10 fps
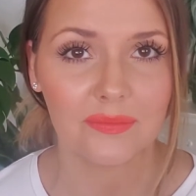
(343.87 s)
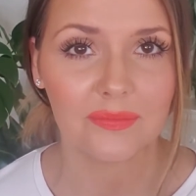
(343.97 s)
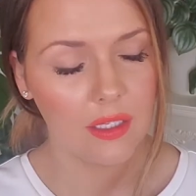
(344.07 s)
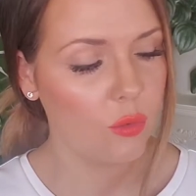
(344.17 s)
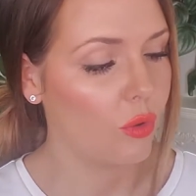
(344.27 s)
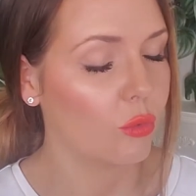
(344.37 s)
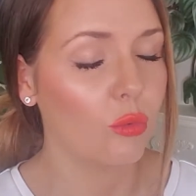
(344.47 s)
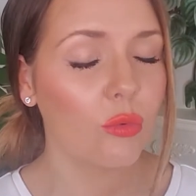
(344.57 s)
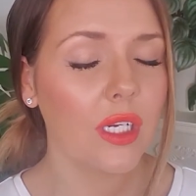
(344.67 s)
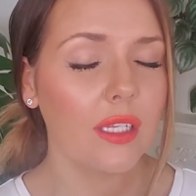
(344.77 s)
What
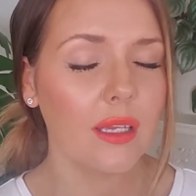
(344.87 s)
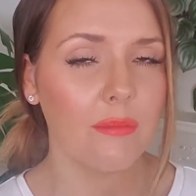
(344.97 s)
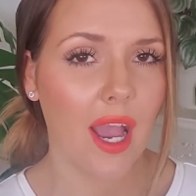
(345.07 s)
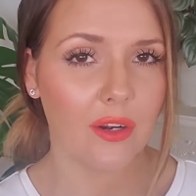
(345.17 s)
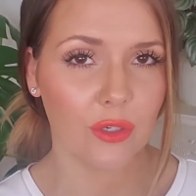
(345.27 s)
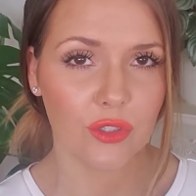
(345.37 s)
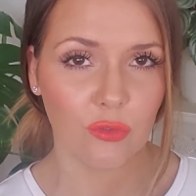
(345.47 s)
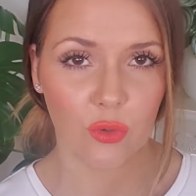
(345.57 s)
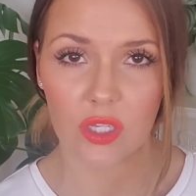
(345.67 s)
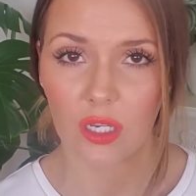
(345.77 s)
really matters
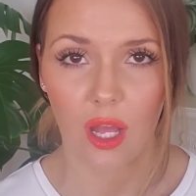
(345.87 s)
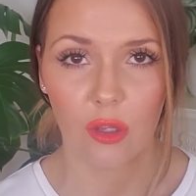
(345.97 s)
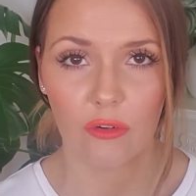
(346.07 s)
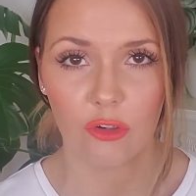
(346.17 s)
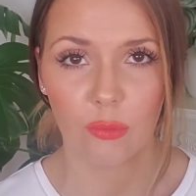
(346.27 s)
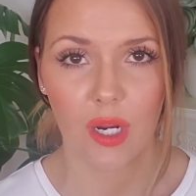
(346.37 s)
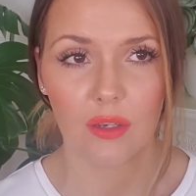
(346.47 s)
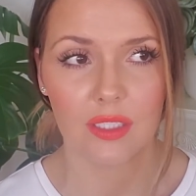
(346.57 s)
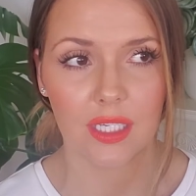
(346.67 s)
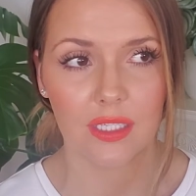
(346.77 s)
for the color of your
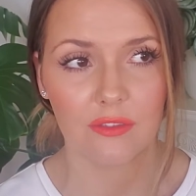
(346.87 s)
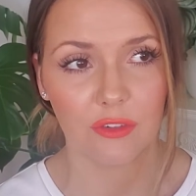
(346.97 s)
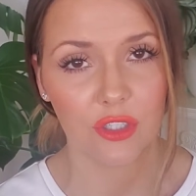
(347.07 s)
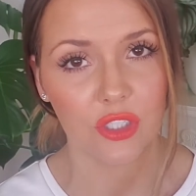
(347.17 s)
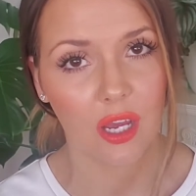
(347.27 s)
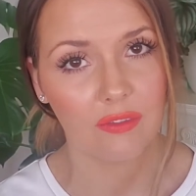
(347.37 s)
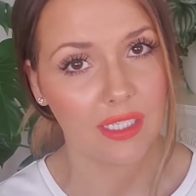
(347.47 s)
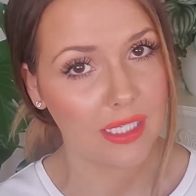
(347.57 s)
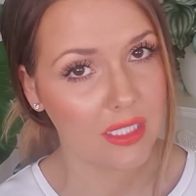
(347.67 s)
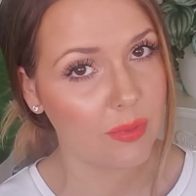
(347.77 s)
brows is, first off, it
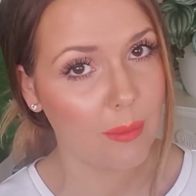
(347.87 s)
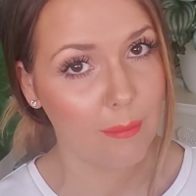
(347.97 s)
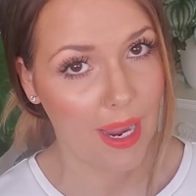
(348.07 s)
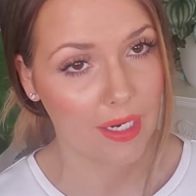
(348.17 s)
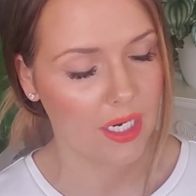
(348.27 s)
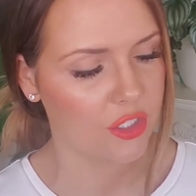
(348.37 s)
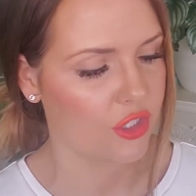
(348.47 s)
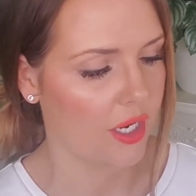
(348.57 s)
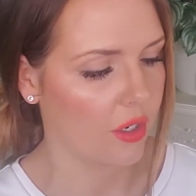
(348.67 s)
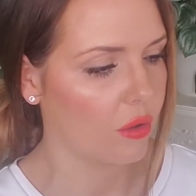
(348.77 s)
needs to be a matte
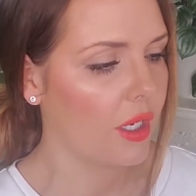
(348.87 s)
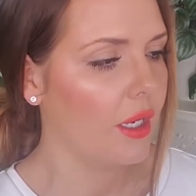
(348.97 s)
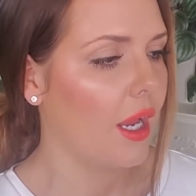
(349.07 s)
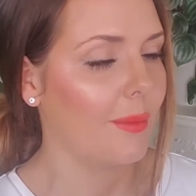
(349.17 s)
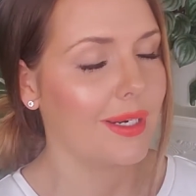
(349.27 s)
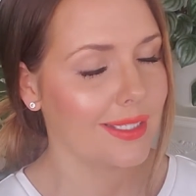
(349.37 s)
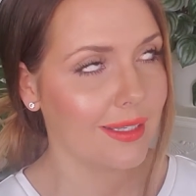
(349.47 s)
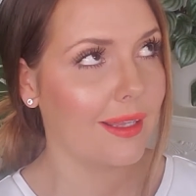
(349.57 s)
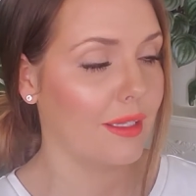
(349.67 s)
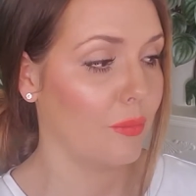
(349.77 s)
eyeshadow. I mean, I
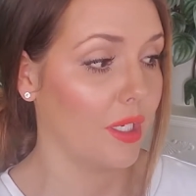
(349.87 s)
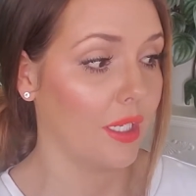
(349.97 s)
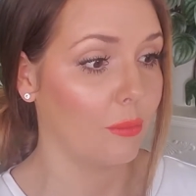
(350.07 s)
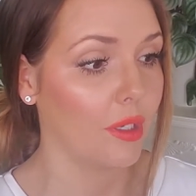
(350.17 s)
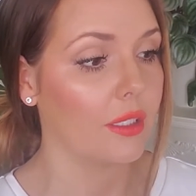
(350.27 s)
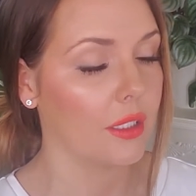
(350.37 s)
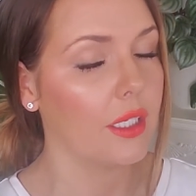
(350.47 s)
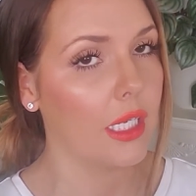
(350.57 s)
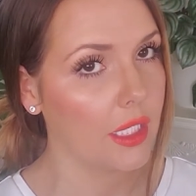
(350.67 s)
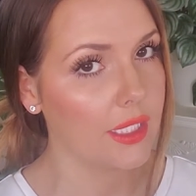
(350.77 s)
said that in the beginning, but
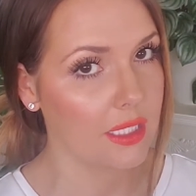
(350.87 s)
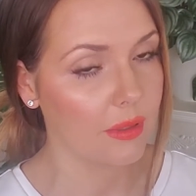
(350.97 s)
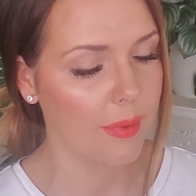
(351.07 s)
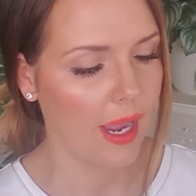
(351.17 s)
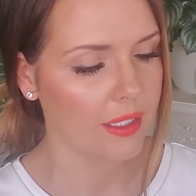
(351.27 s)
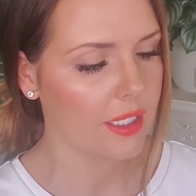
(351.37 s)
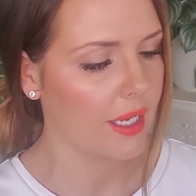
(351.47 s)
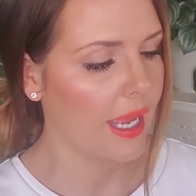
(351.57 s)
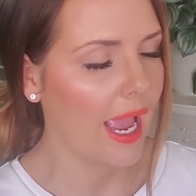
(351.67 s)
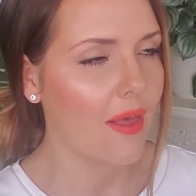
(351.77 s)
it needs to be matte.
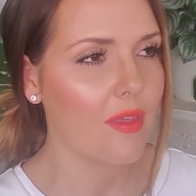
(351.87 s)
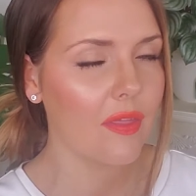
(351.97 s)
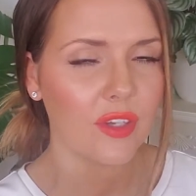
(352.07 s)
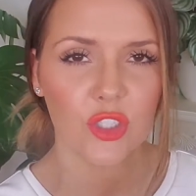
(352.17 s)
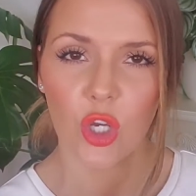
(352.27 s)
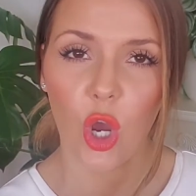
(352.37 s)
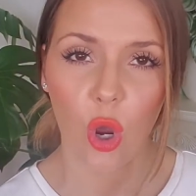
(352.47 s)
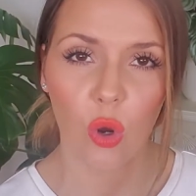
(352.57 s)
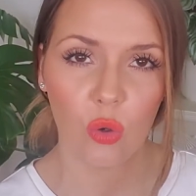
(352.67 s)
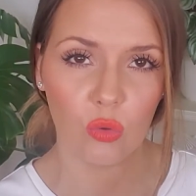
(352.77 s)
And then the
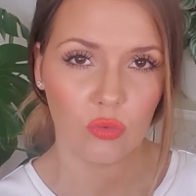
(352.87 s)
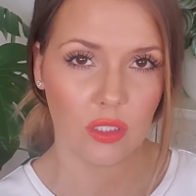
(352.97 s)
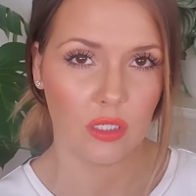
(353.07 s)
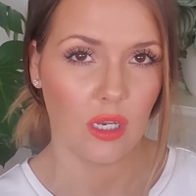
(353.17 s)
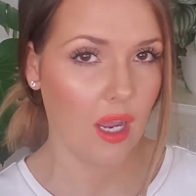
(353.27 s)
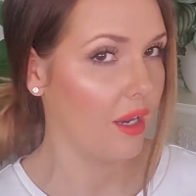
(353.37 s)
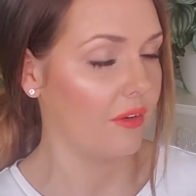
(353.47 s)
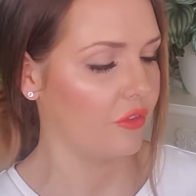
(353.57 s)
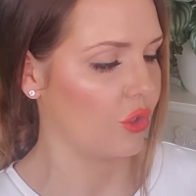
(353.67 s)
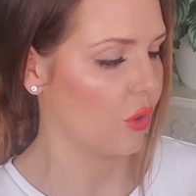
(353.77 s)
tone
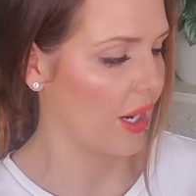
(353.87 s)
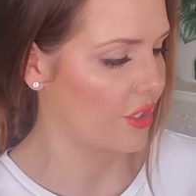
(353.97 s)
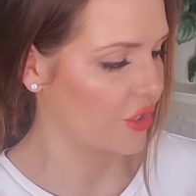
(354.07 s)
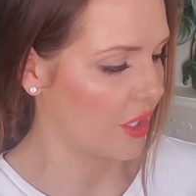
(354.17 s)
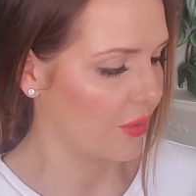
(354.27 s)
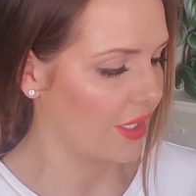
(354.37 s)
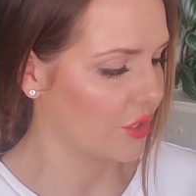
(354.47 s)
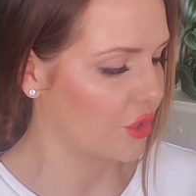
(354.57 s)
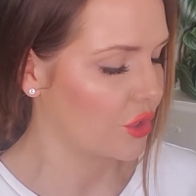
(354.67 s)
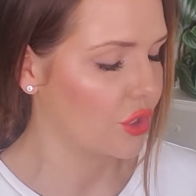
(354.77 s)
of your eyeshadow is
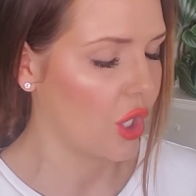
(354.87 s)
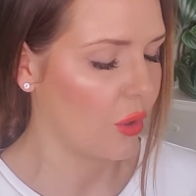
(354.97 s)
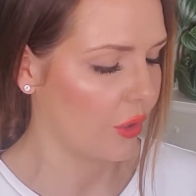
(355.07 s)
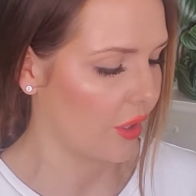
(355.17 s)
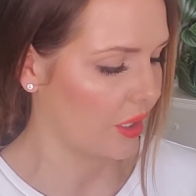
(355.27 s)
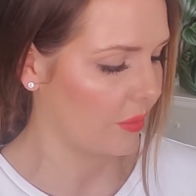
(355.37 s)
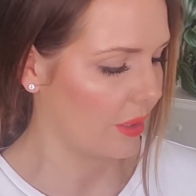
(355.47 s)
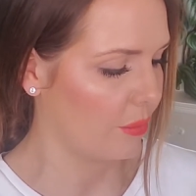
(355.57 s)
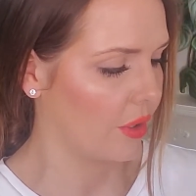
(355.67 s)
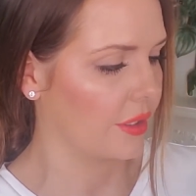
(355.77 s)
so incredibly
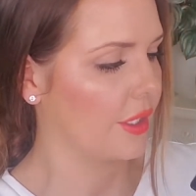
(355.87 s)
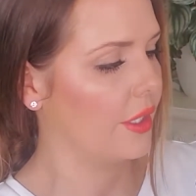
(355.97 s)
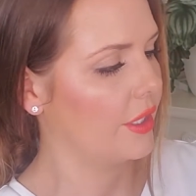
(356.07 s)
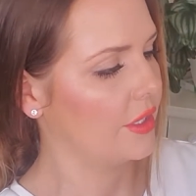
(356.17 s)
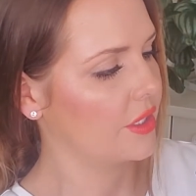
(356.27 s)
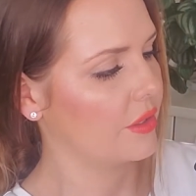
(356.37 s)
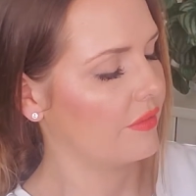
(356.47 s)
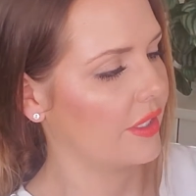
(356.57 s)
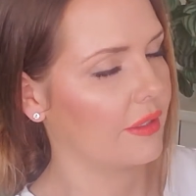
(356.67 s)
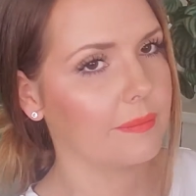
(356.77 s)
important. So
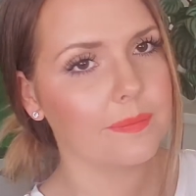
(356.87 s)
if I can,